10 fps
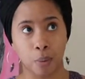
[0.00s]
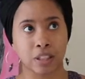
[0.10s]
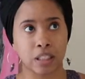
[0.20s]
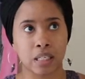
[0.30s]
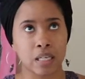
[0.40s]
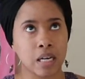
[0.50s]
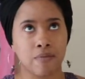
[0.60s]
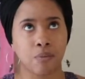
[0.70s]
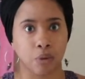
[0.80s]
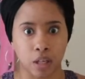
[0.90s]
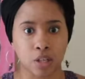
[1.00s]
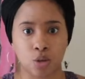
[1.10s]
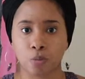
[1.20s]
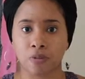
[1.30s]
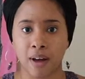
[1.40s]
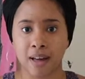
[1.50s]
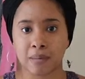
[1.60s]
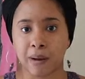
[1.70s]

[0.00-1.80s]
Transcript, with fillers: which isn't even really super fast,